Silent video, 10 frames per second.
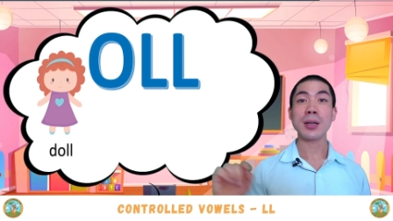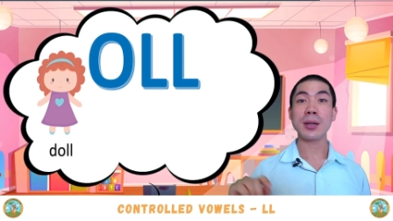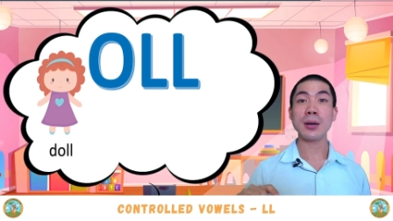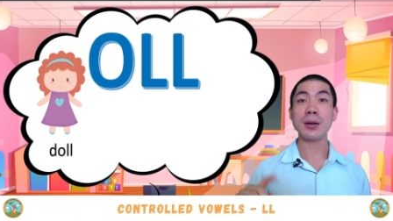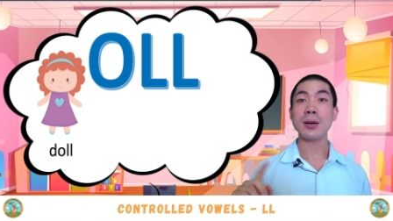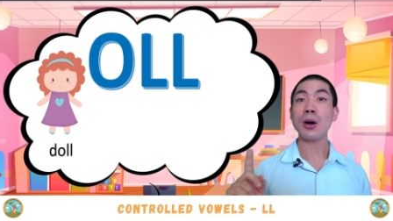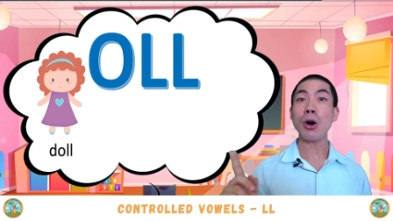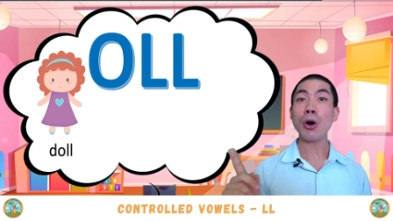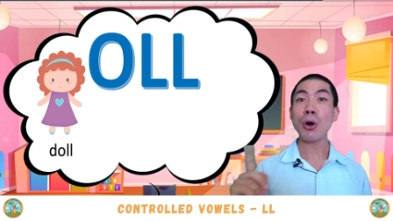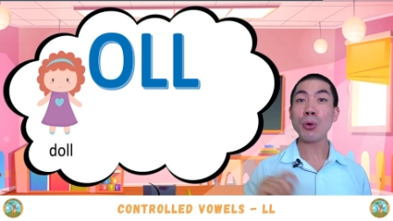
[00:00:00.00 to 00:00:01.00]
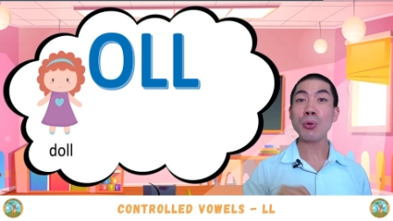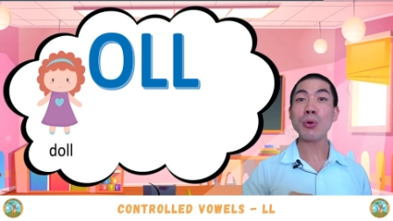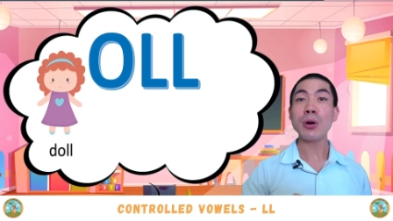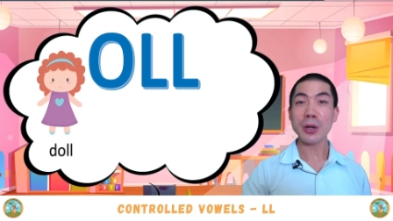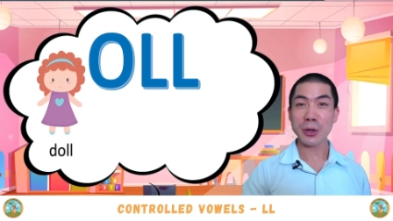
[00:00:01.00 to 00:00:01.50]
d,
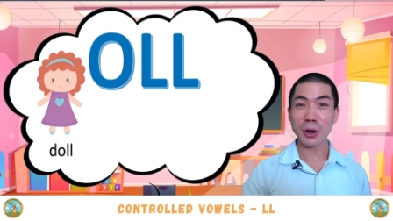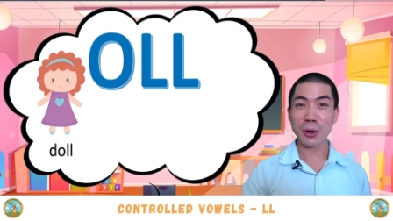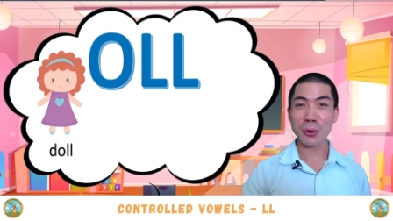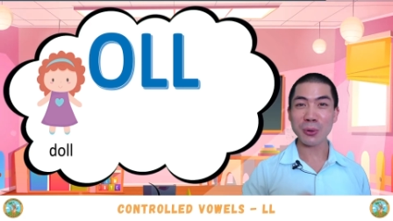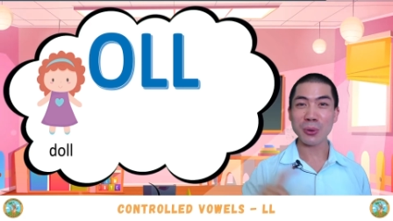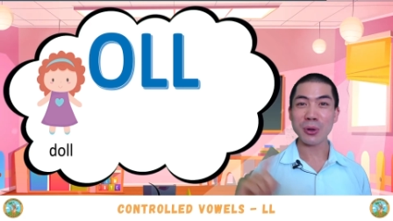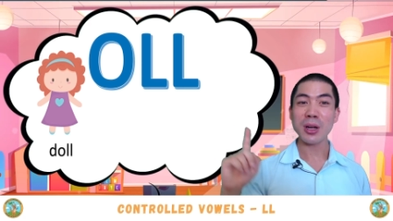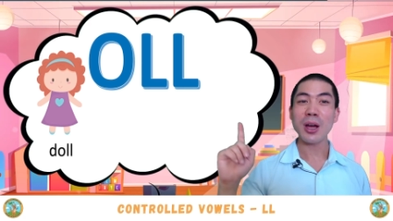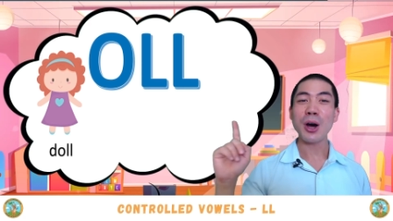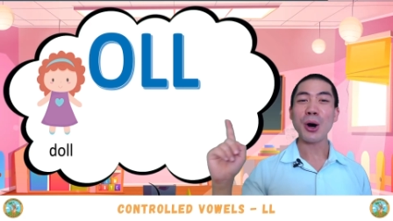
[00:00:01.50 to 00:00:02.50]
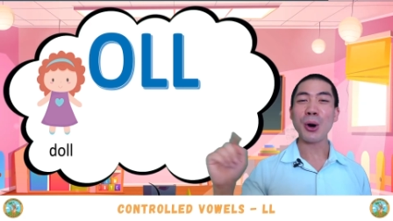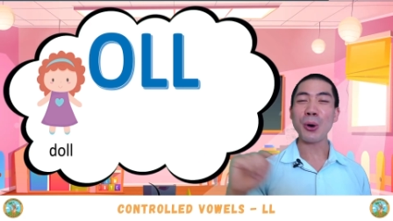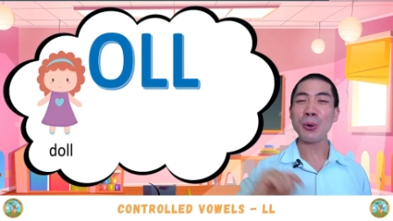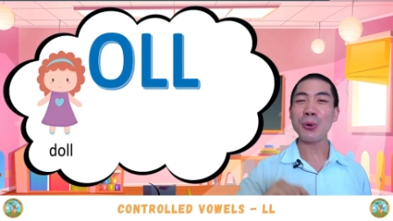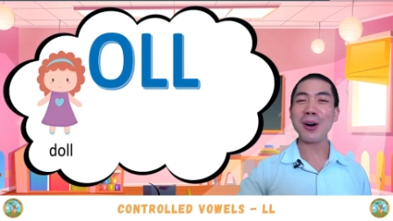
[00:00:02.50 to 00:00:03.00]
o, dough,
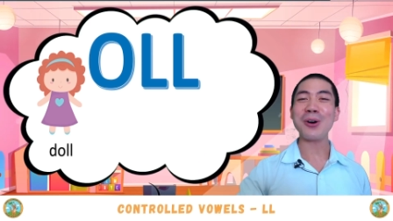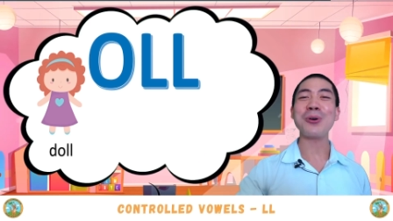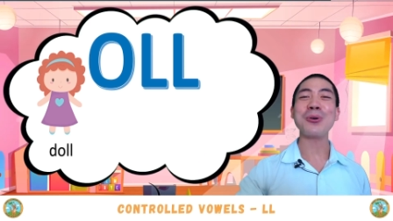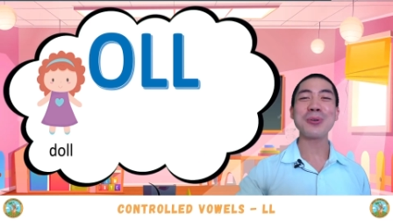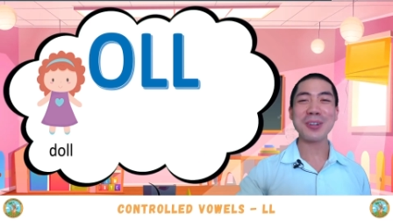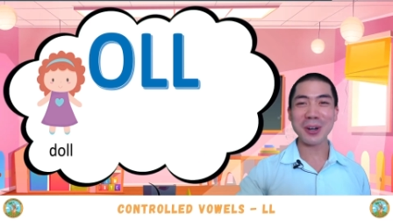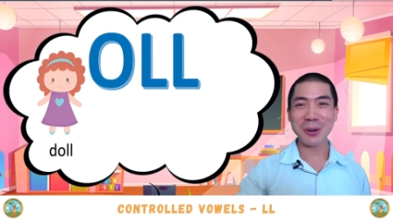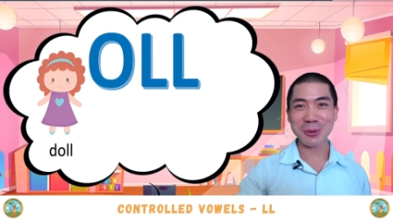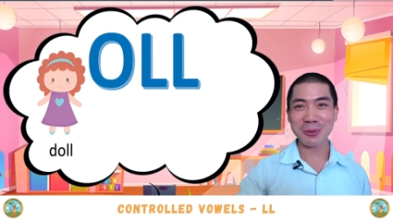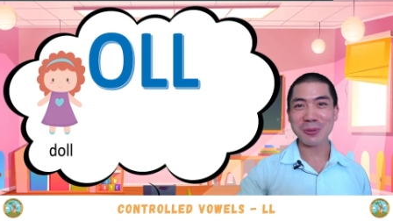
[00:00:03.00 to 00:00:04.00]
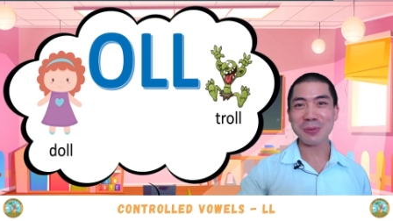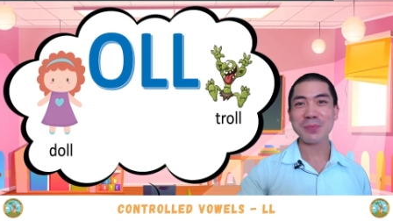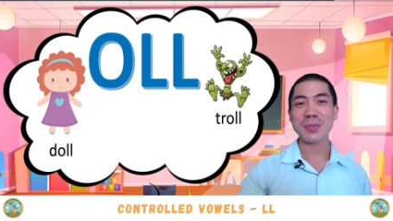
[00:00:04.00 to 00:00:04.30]
o, o, dough.